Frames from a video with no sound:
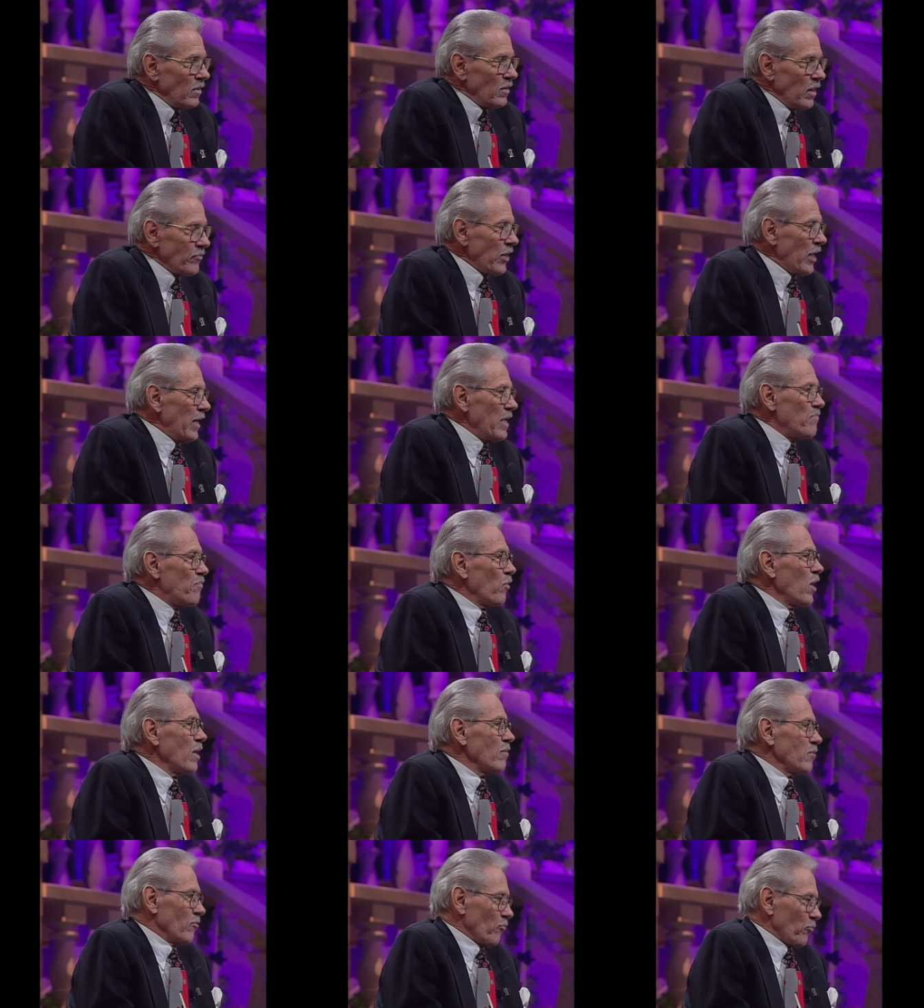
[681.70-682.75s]
never had any
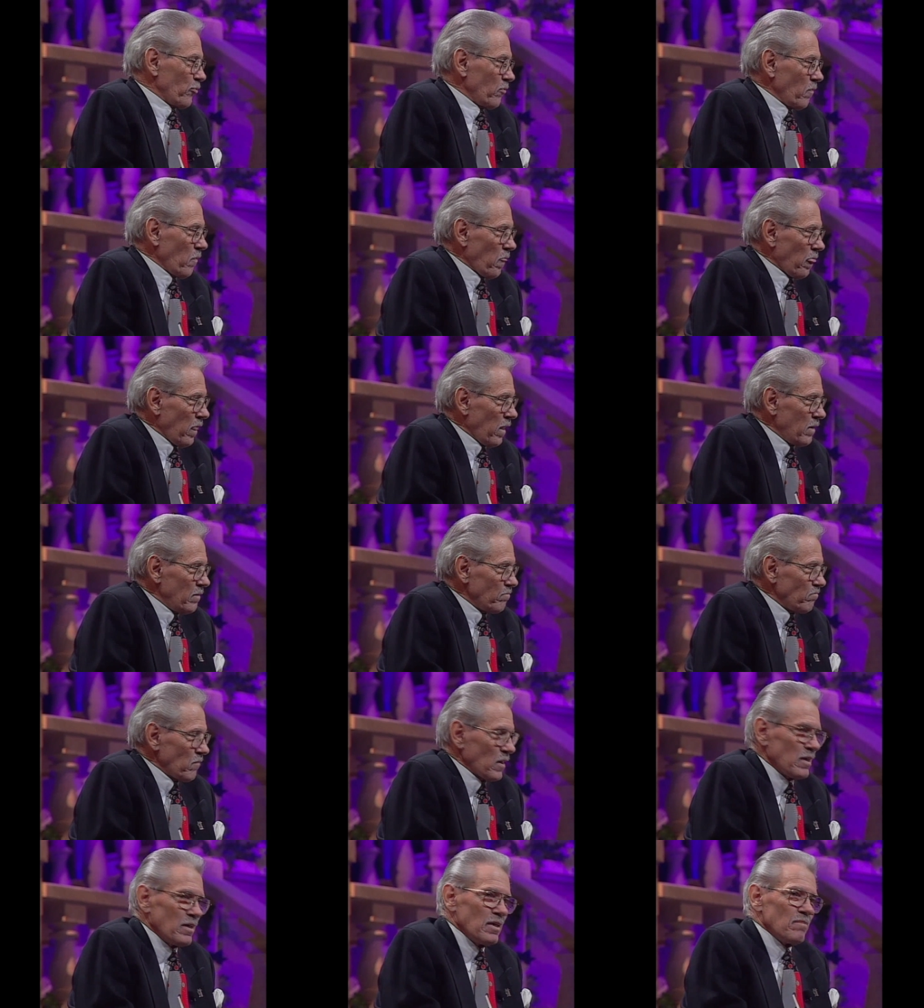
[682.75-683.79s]
problems.
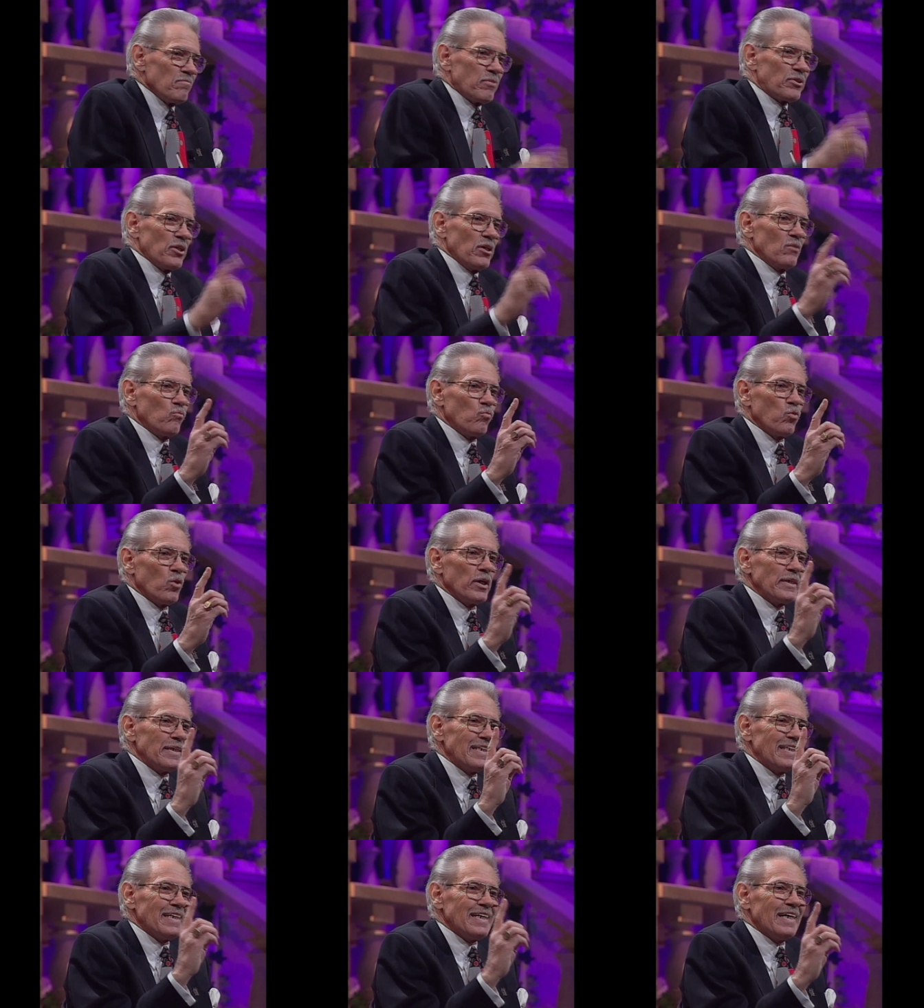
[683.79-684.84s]
But then one
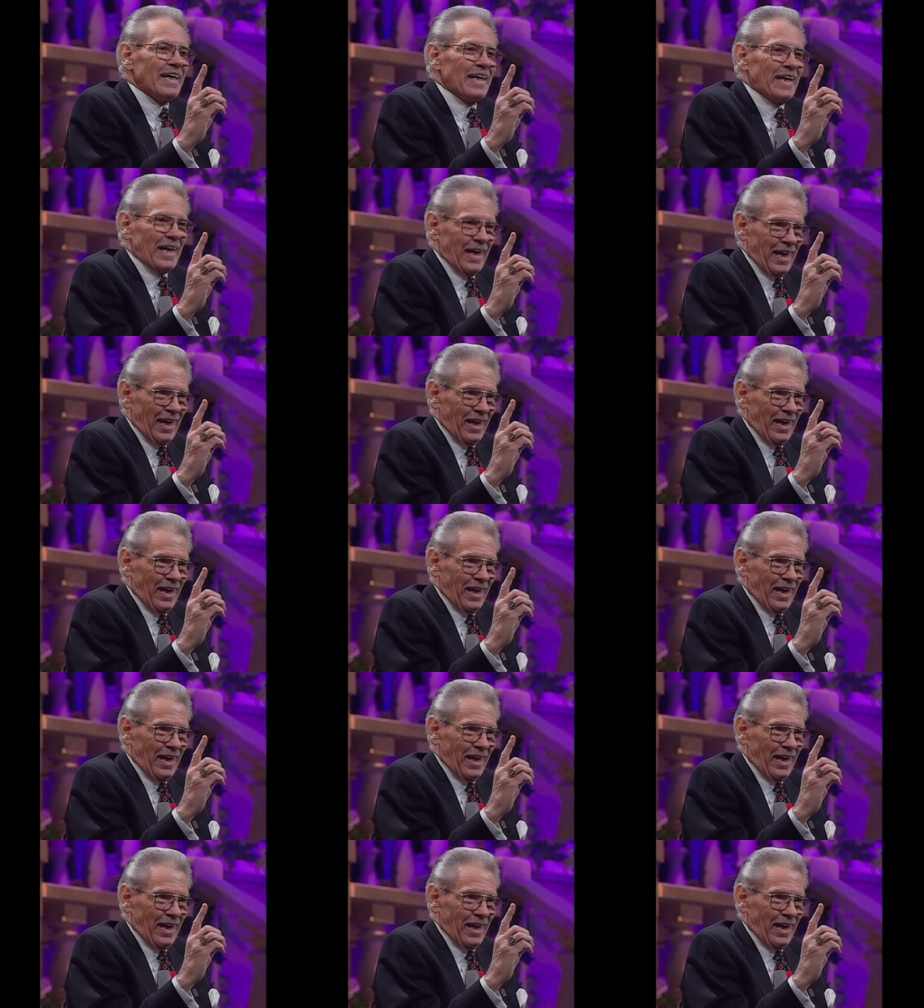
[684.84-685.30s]
day,